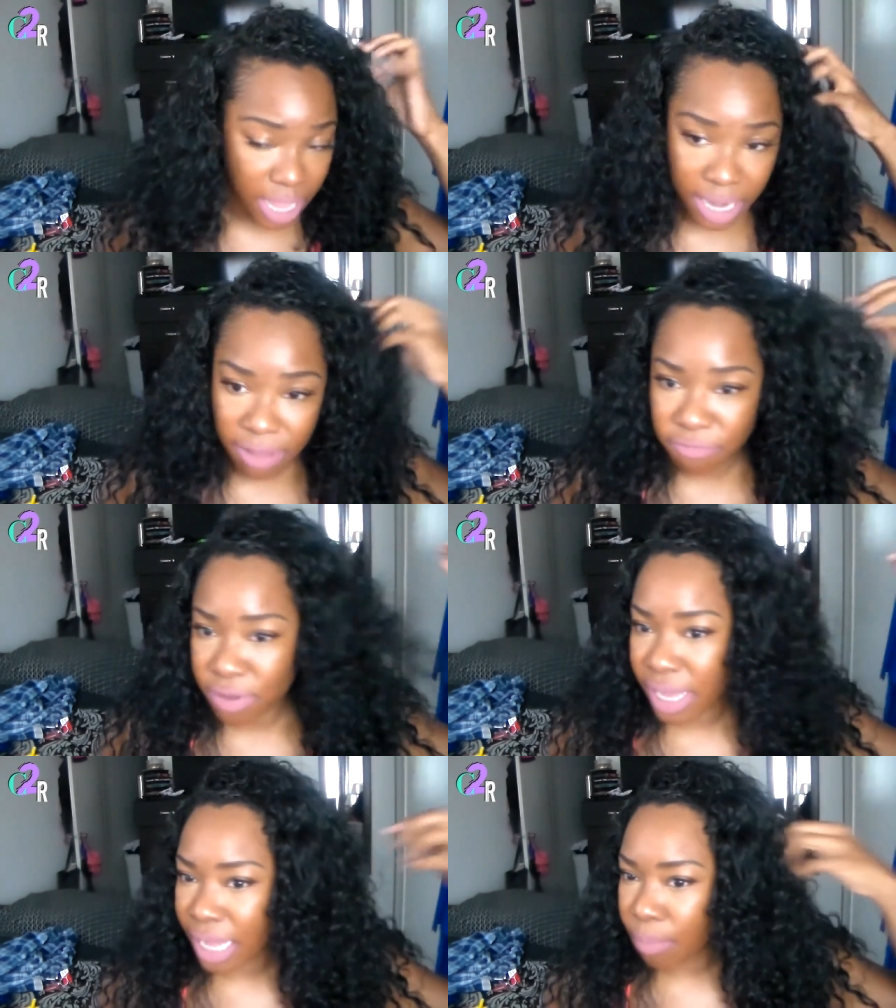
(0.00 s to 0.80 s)
And I
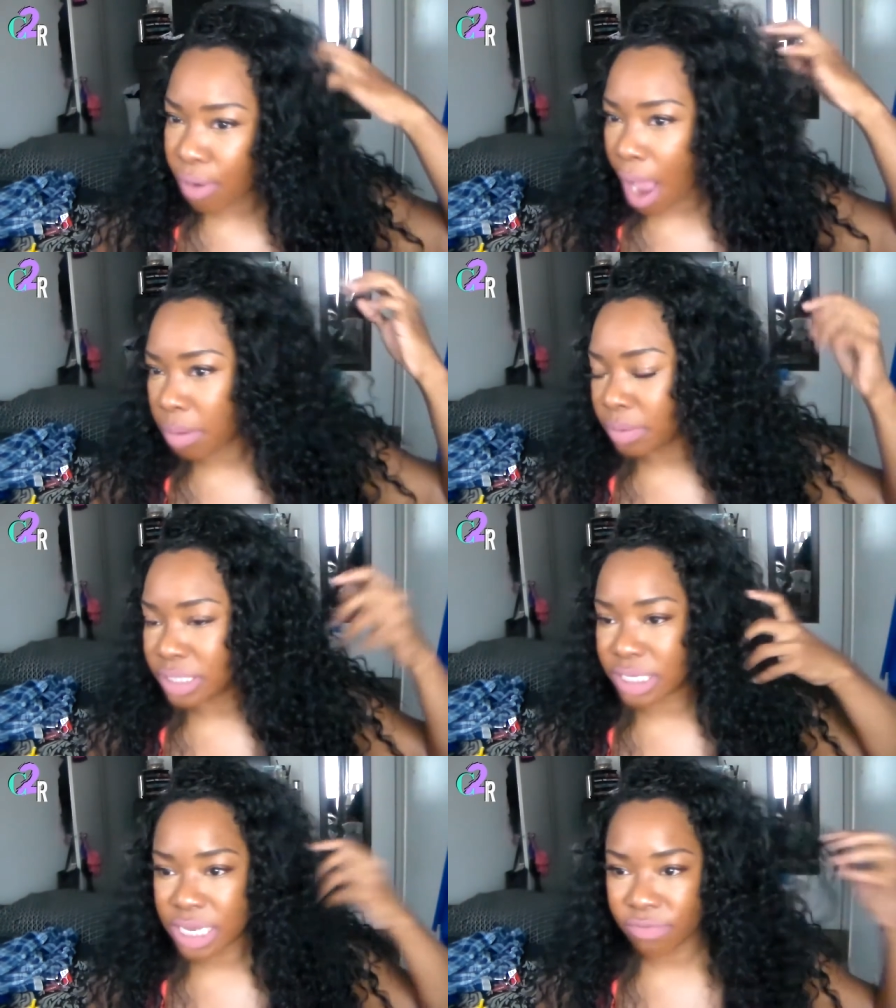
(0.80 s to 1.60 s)
feel like I
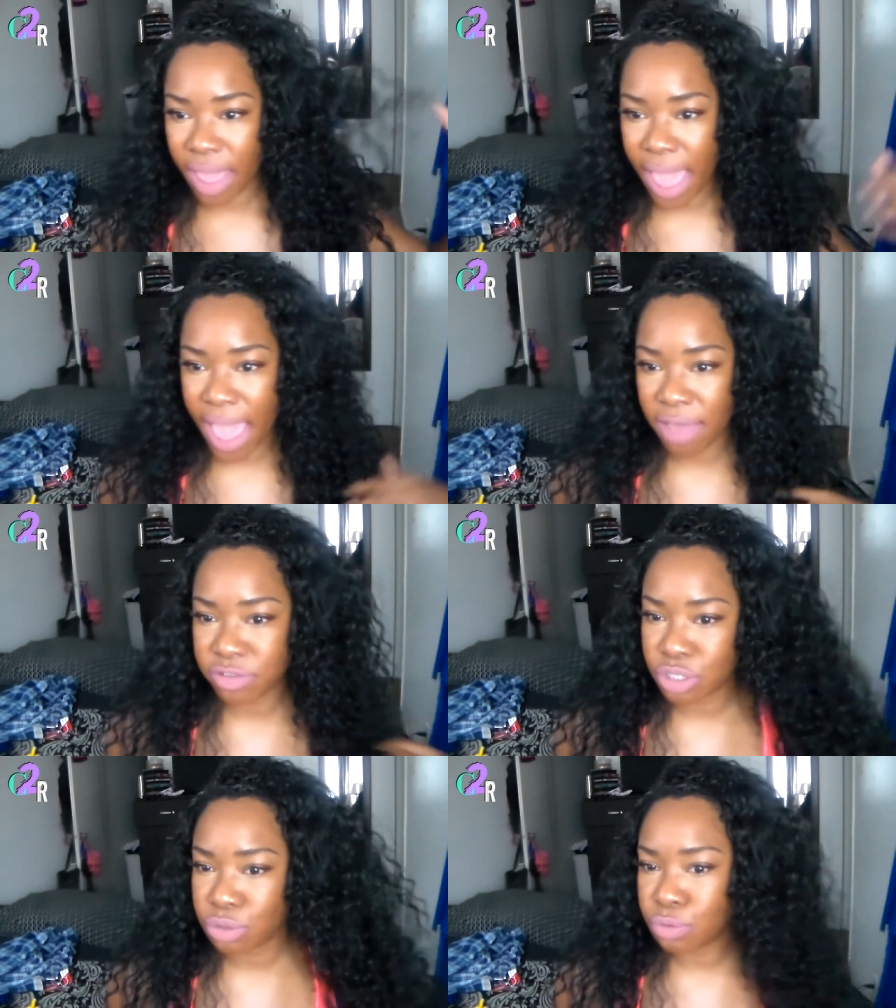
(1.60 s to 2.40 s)
probably didn't even
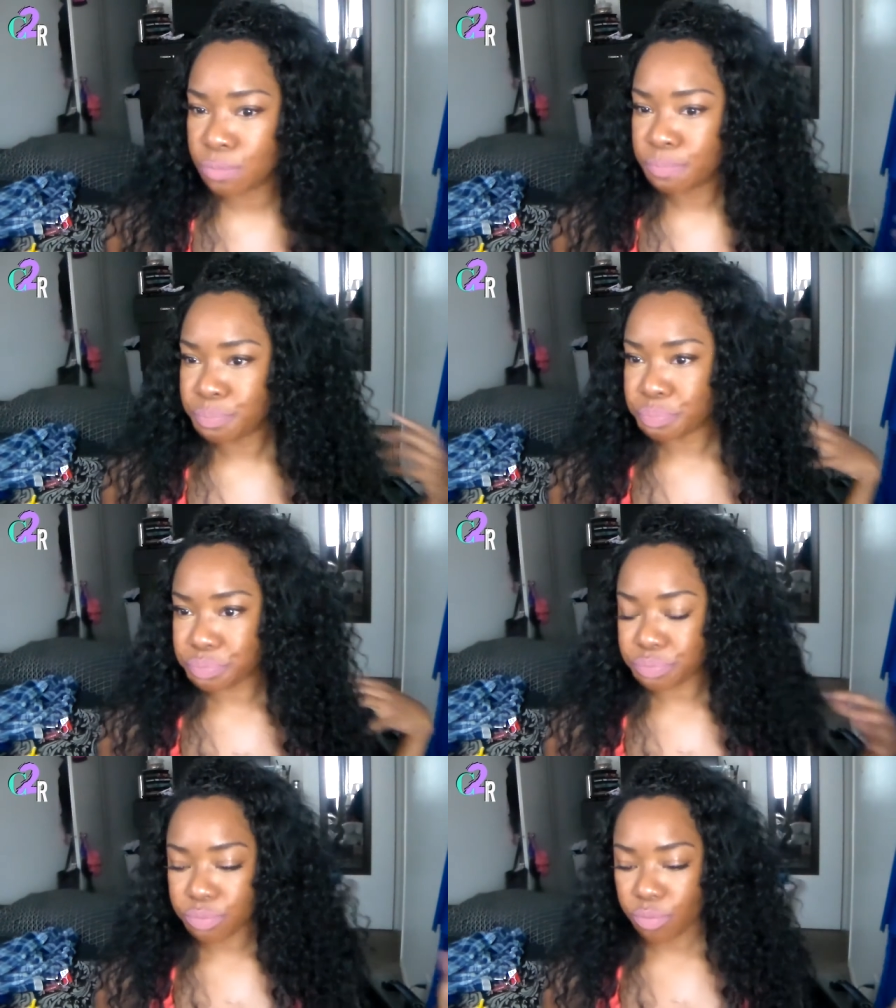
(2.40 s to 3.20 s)
have to
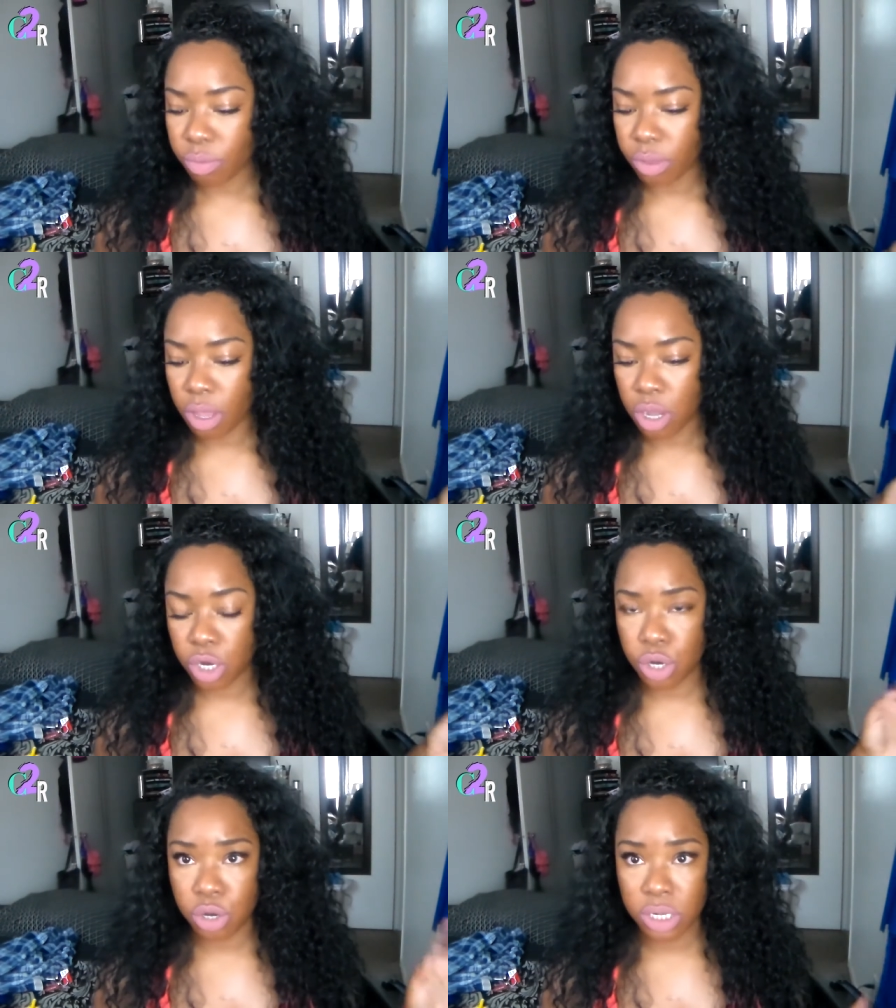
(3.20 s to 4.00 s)

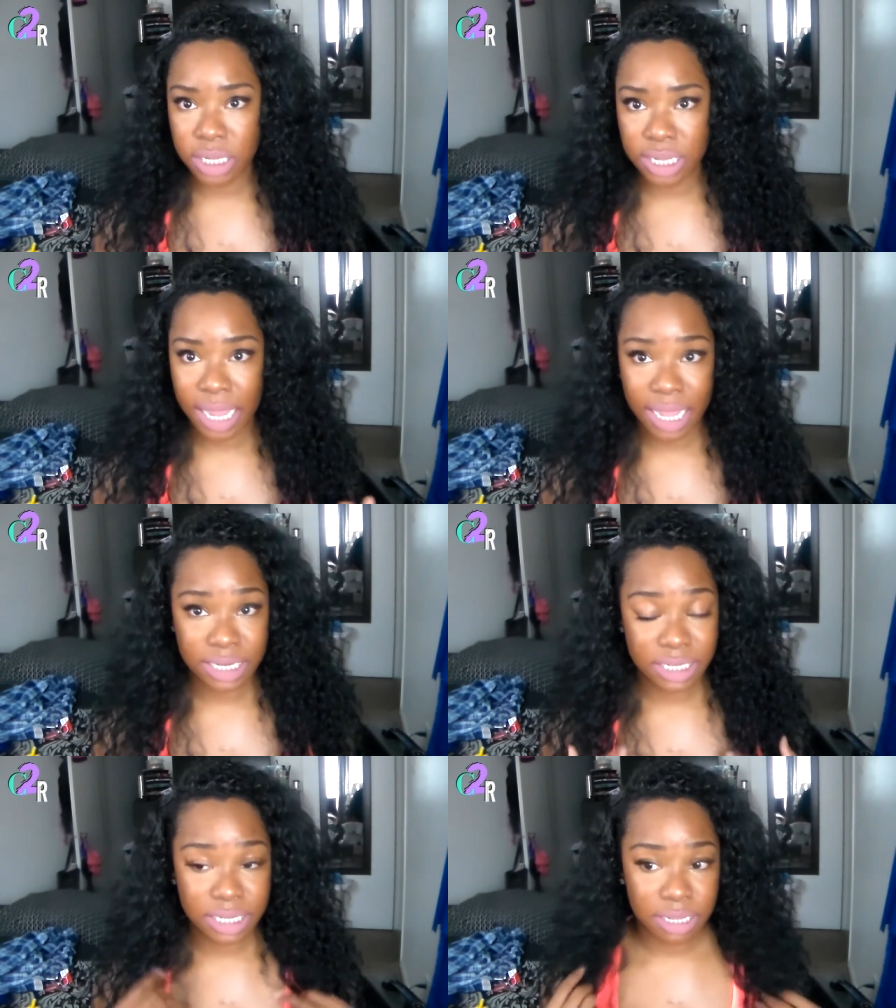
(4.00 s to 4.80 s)
curl it like
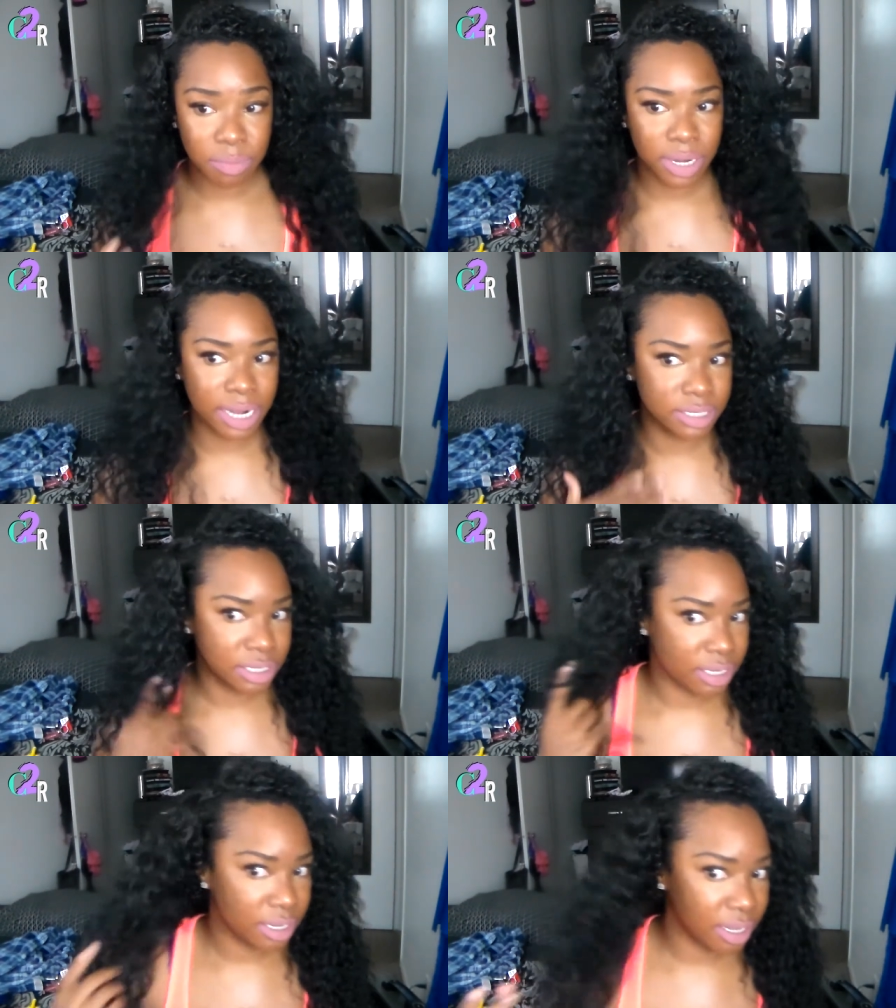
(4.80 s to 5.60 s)
I did, but I
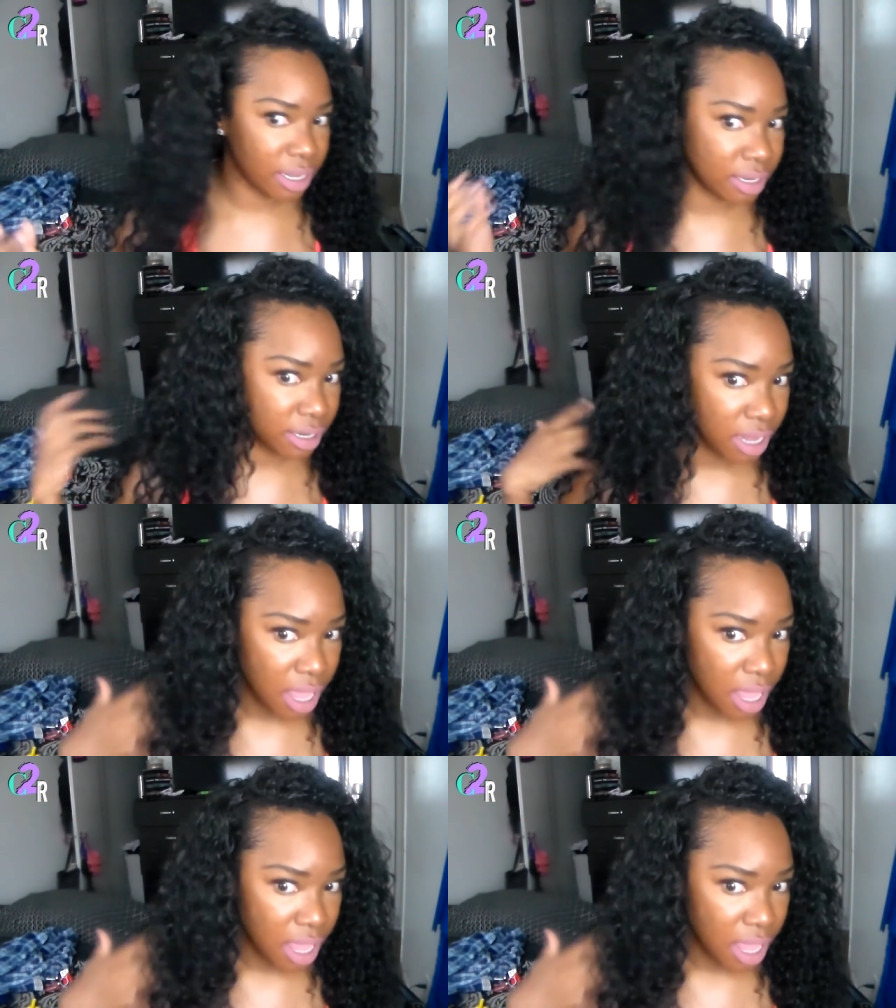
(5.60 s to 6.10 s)
did. And